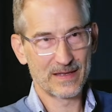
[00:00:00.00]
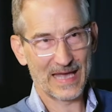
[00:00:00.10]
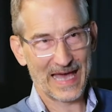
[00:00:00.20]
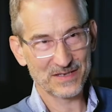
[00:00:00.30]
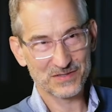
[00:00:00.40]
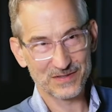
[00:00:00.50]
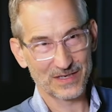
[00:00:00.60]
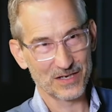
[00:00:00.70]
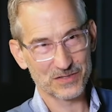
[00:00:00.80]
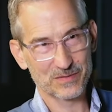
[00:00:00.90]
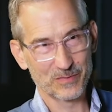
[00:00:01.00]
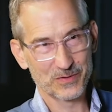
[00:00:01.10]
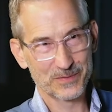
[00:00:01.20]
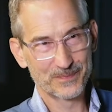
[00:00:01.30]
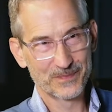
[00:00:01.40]
ask the
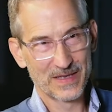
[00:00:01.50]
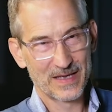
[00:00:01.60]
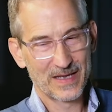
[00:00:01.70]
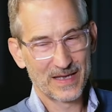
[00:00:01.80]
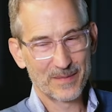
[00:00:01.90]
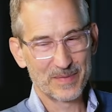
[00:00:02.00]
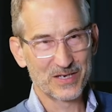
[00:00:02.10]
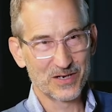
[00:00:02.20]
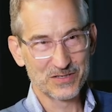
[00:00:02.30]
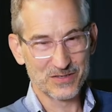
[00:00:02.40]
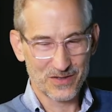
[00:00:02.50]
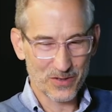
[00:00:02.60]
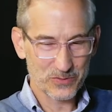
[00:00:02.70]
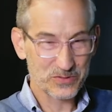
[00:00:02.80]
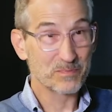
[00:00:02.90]
customers. because
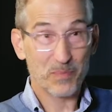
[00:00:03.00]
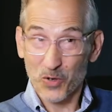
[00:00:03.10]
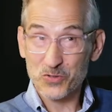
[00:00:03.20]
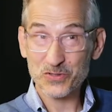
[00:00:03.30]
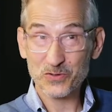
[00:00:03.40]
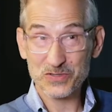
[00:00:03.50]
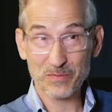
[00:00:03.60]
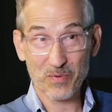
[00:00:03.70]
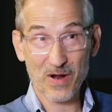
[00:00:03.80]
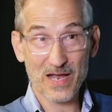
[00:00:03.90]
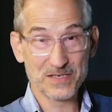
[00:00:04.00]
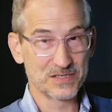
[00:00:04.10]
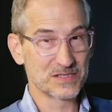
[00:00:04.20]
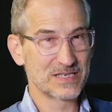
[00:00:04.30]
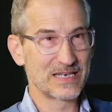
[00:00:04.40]
those personal
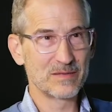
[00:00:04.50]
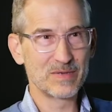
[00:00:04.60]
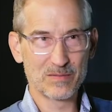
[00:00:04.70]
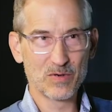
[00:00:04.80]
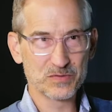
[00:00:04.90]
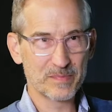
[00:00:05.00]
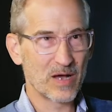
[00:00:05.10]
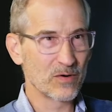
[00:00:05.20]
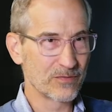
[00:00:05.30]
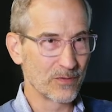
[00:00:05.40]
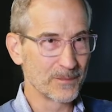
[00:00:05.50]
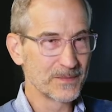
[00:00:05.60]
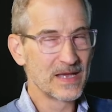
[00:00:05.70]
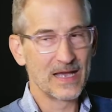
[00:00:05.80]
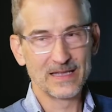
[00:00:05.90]
surprises tend to be the most powerful,
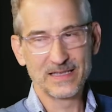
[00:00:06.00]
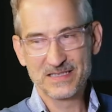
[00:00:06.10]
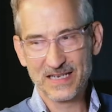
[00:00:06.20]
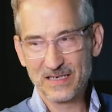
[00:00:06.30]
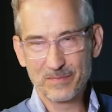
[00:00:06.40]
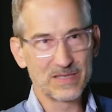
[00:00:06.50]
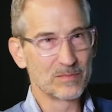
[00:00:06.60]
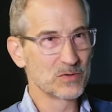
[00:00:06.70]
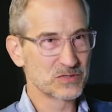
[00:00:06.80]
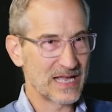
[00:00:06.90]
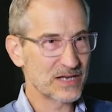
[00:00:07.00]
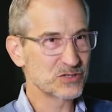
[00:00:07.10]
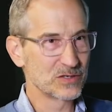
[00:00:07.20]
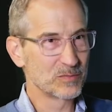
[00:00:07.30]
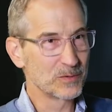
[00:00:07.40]
and they tend to be the most
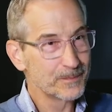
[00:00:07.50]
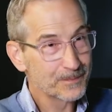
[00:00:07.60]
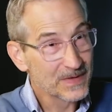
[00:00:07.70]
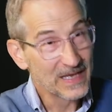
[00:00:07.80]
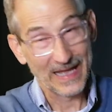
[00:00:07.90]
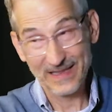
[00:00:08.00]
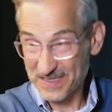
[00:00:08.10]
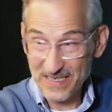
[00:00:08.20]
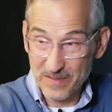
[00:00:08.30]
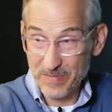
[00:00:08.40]
actionable, and they tend to